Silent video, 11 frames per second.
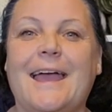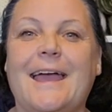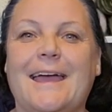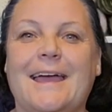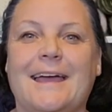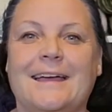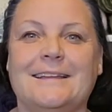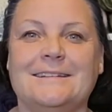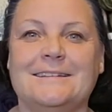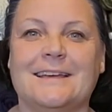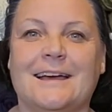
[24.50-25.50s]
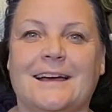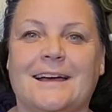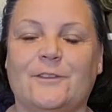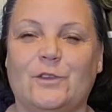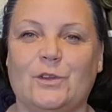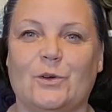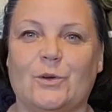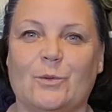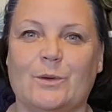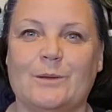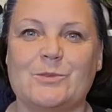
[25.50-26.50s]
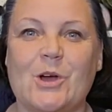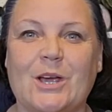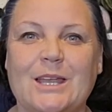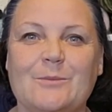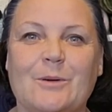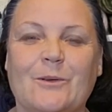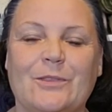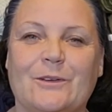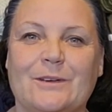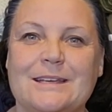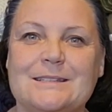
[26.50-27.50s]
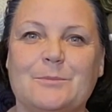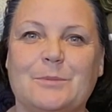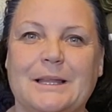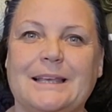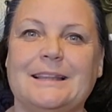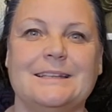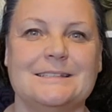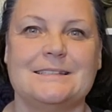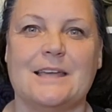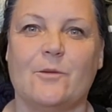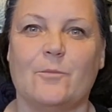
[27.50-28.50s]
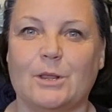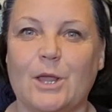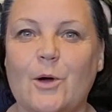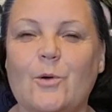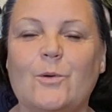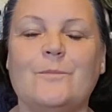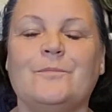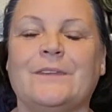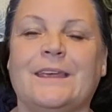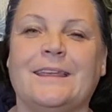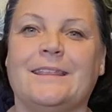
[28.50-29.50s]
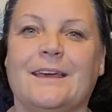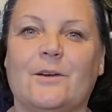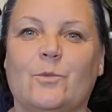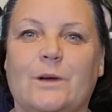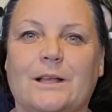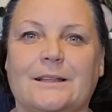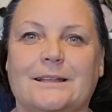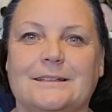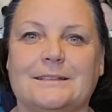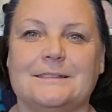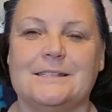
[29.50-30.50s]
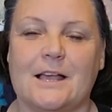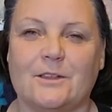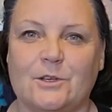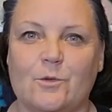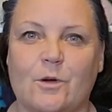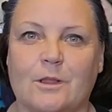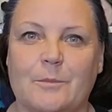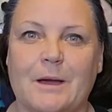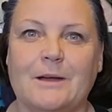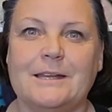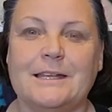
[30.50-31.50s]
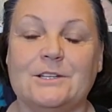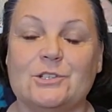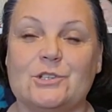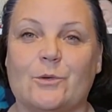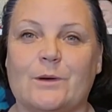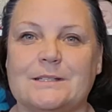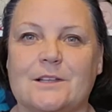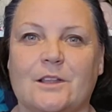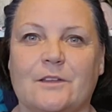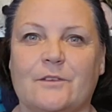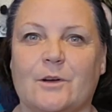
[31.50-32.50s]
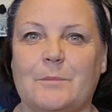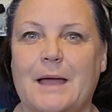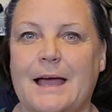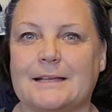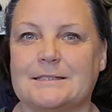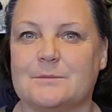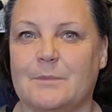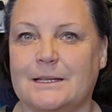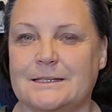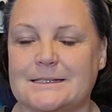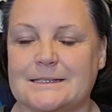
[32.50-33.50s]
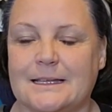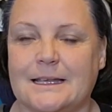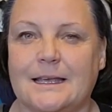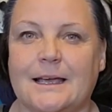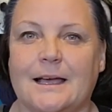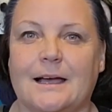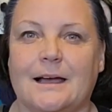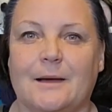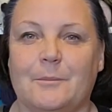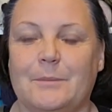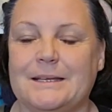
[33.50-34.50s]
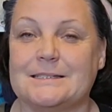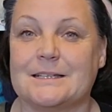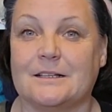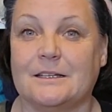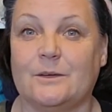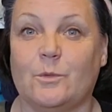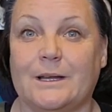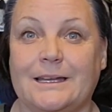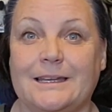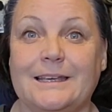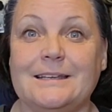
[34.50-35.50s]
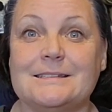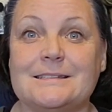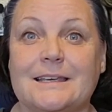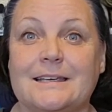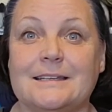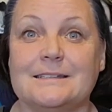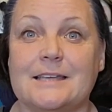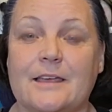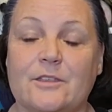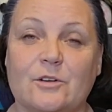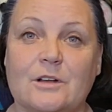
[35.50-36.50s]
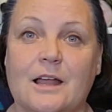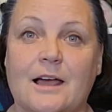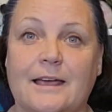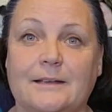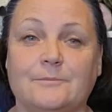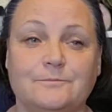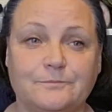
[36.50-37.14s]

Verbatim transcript: And uh, if you don't know what I'm talking about, there is a playlist down below that will tell you all about it and show us all of our past months. Uh, basically, what it is is Heather and I,